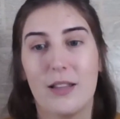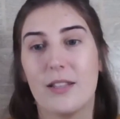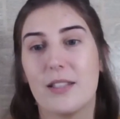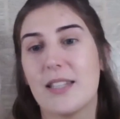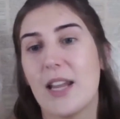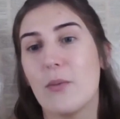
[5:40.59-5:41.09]

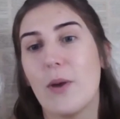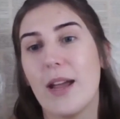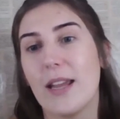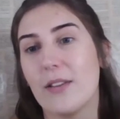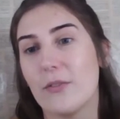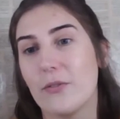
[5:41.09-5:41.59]
The same
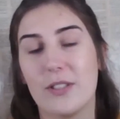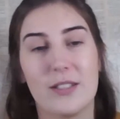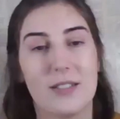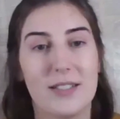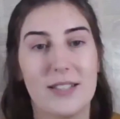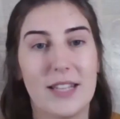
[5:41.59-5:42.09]
way for
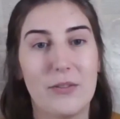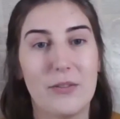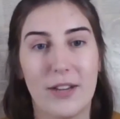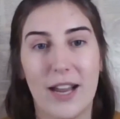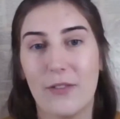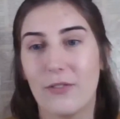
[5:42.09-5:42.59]

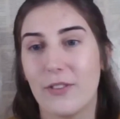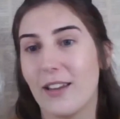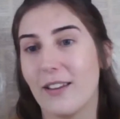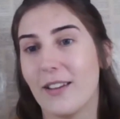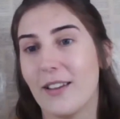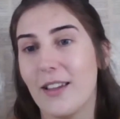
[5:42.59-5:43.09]
Stephen,
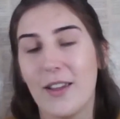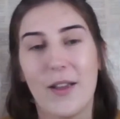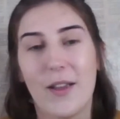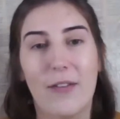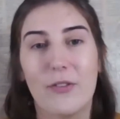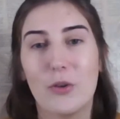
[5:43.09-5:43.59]
having
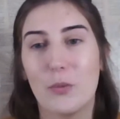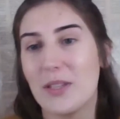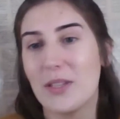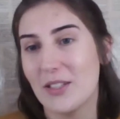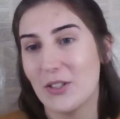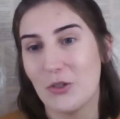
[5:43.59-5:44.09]
your
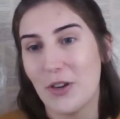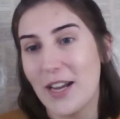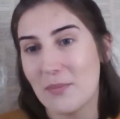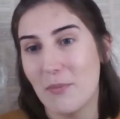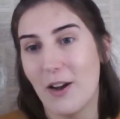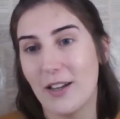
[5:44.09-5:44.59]
business
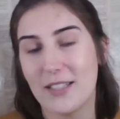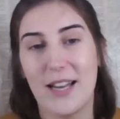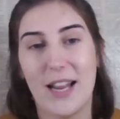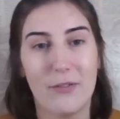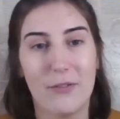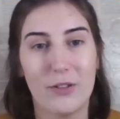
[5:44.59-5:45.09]
trademarked
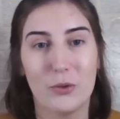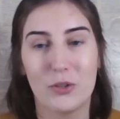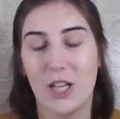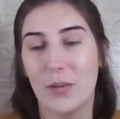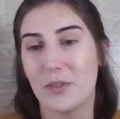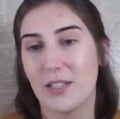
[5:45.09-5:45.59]
and having your
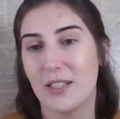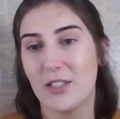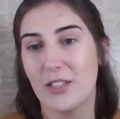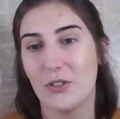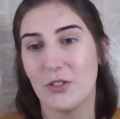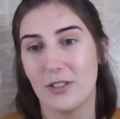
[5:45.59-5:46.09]
terms and
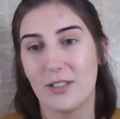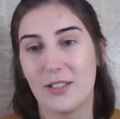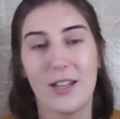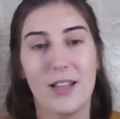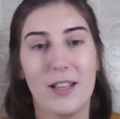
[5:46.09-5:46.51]
conditions,